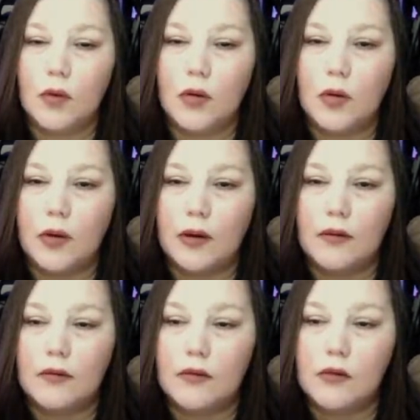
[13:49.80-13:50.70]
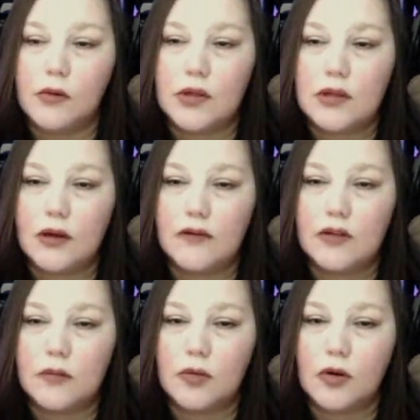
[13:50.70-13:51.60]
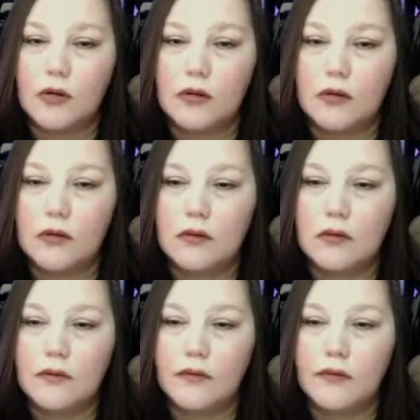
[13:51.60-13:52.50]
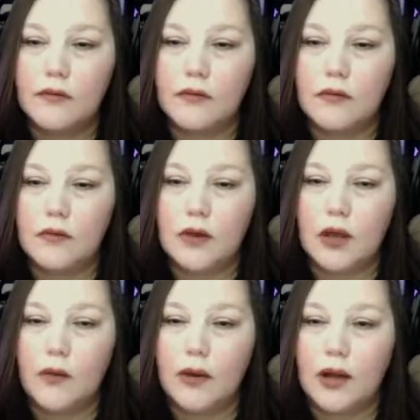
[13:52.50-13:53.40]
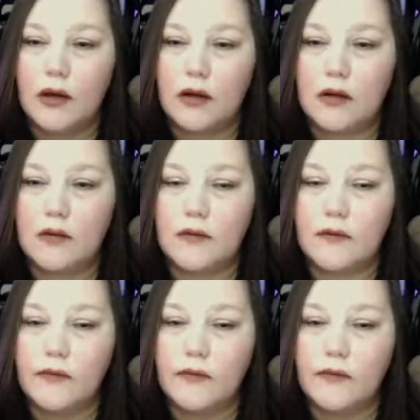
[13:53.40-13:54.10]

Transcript: Wait, wait, wait. Do we still have something growing? Yeah, we kinda do.